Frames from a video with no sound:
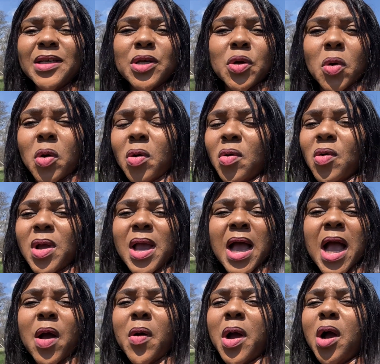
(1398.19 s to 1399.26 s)
yoke,
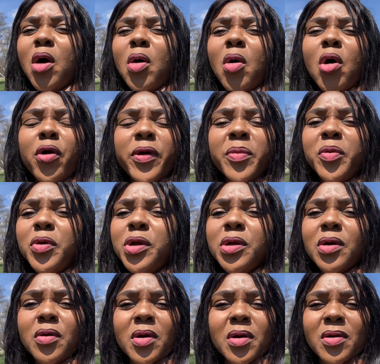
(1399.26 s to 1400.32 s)
our horrible
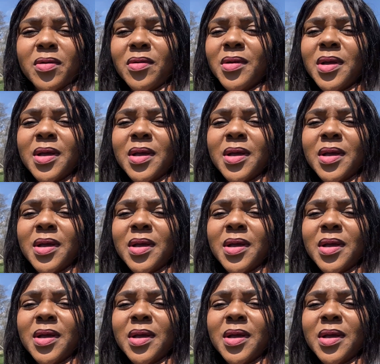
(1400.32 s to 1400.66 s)
yoke,